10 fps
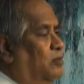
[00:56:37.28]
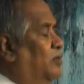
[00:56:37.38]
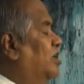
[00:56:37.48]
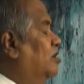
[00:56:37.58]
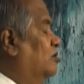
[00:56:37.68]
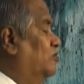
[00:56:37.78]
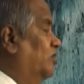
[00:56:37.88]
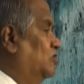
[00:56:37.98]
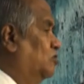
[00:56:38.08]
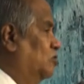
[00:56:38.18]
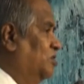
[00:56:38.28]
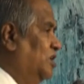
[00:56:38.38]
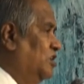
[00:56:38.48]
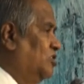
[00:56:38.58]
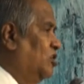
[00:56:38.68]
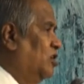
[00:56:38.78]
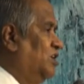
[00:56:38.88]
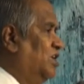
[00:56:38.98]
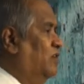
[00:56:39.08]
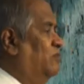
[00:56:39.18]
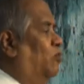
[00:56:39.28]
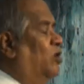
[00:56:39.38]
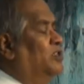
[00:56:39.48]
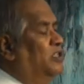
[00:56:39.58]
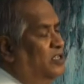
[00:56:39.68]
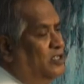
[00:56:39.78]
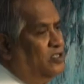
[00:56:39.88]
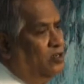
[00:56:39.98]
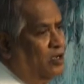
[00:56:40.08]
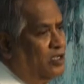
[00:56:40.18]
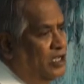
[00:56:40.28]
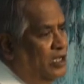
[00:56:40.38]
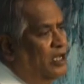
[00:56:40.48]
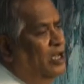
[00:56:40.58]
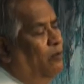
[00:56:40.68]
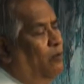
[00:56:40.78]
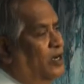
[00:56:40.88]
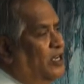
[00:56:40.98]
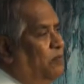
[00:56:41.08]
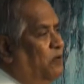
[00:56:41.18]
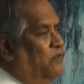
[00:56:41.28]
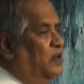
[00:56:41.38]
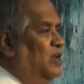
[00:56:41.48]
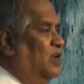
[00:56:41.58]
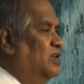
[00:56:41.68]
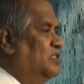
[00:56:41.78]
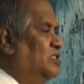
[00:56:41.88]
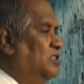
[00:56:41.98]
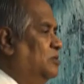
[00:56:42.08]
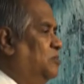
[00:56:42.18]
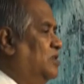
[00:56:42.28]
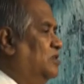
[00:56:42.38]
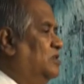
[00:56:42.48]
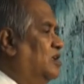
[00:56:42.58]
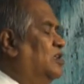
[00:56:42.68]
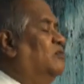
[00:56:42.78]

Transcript: You may not know with whom he is talking, what he is talking, what type of a relationship he has got.